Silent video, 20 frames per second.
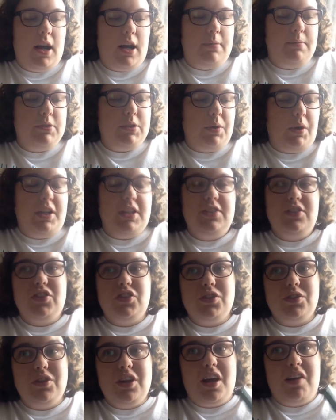So I
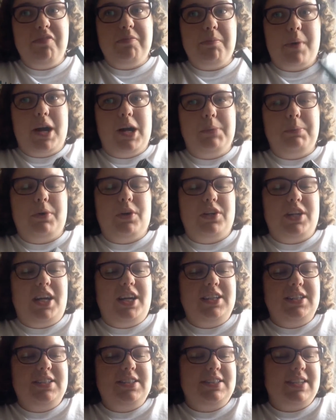do love brow
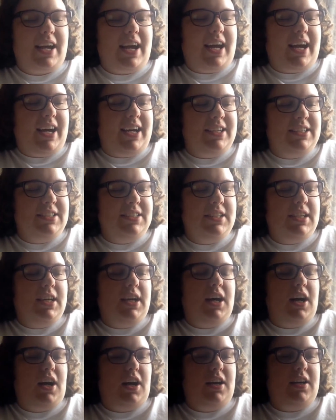products, and
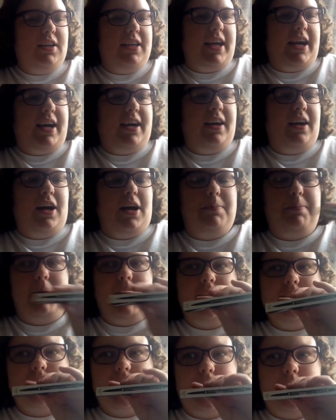yeah, I
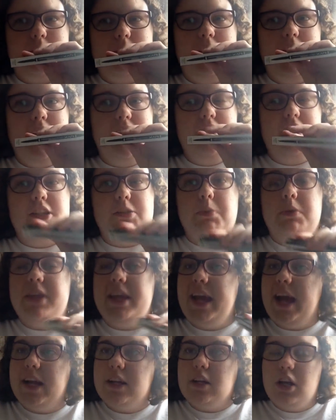picked out this one.
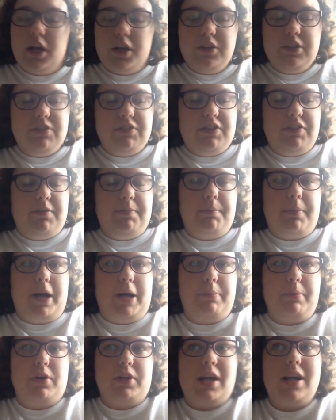They had loads of different brow
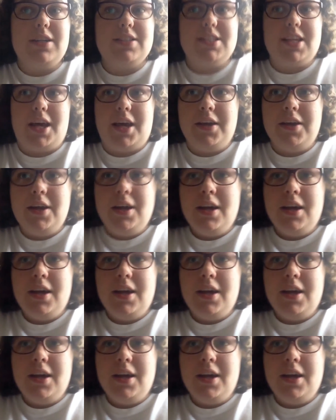products, so